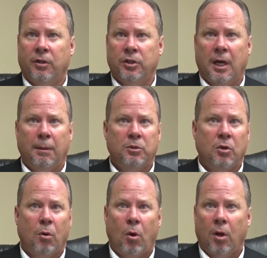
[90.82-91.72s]
their job,
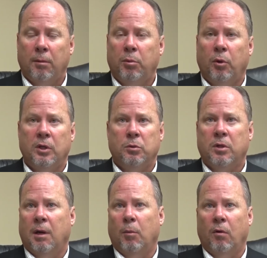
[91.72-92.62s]
so all employees will
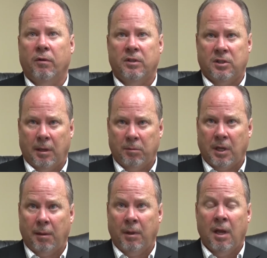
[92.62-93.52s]
come over at the same
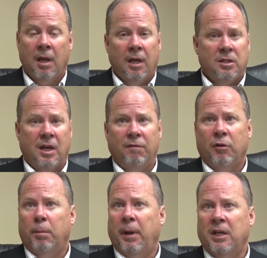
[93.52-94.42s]
time. Same
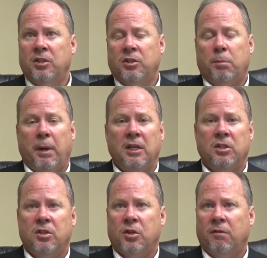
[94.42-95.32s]
for the patients. The
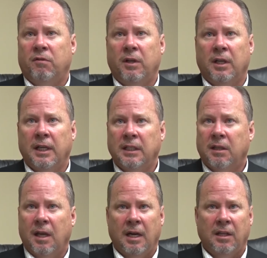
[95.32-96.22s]
patients shouldn't feel any,
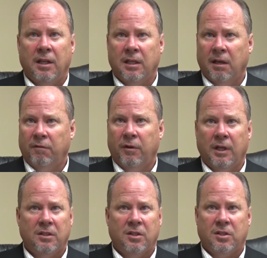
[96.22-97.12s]
anything
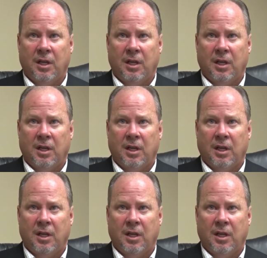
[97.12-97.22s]
different. It's the